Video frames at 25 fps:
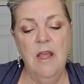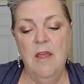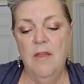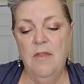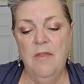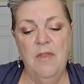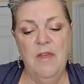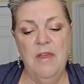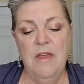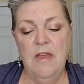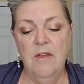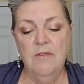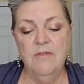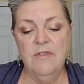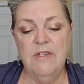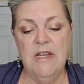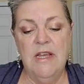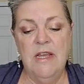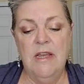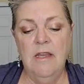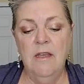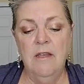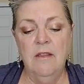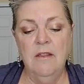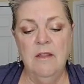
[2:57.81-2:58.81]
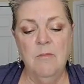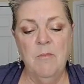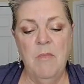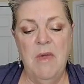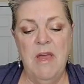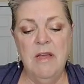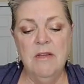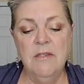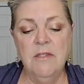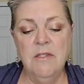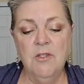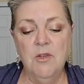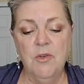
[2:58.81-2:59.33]
"They have taken the
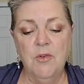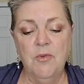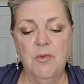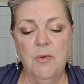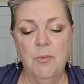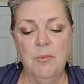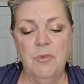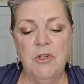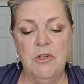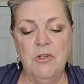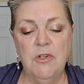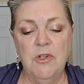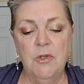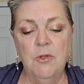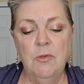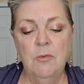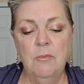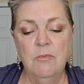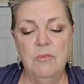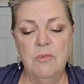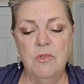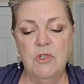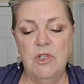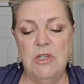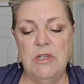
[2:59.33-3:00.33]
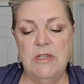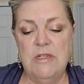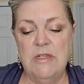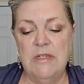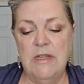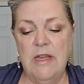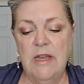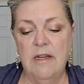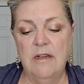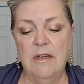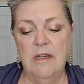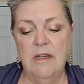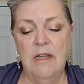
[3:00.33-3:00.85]
master from the tomb," she
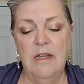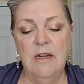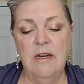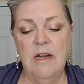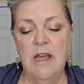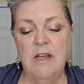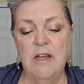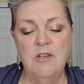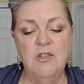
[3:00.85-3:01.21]
said, "and I